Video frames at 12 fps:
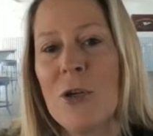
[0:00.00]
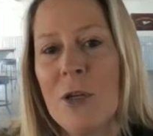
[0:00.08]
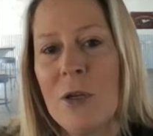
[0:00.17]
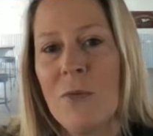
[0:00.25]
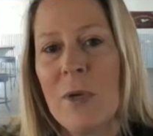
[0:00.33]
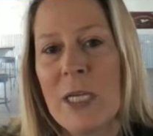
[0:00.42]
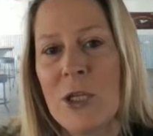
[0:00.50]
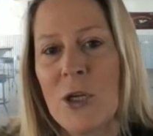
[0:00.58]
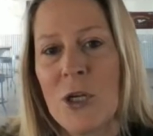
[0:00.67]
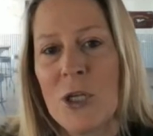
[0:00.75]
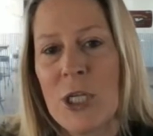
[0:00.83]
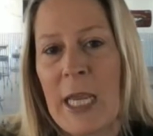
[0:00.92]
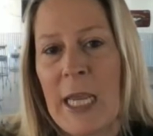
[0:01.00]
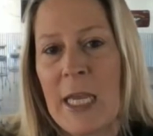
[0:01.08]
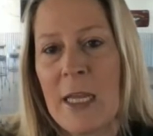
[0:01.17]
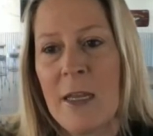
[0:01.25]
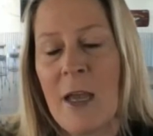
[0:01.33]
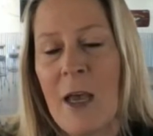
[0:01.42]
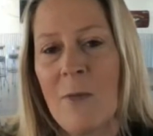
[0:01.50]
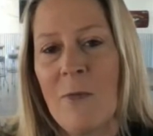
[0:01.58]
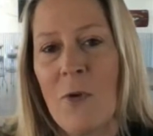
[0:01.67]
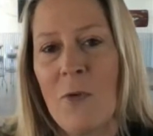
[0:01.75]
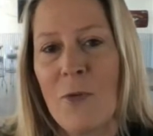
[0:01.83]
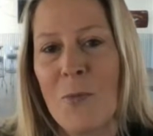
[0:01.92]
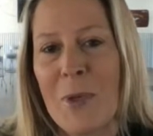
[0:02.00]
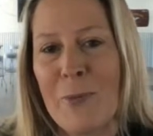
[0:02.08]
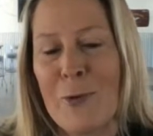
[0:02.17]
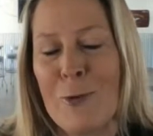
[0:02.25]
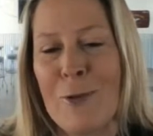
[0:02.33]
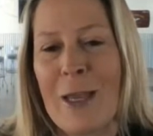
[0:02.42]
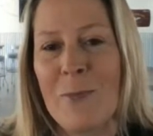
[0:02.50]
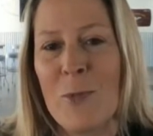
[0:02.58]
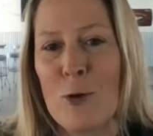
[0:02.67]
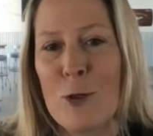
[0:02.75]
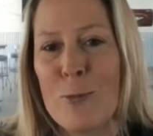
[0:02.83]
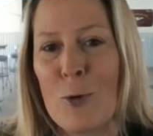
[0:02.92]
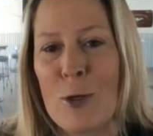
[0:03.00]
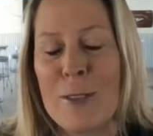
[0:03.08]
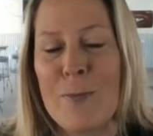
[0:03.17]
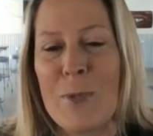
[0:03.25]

to do research and vote for people who like motorsports,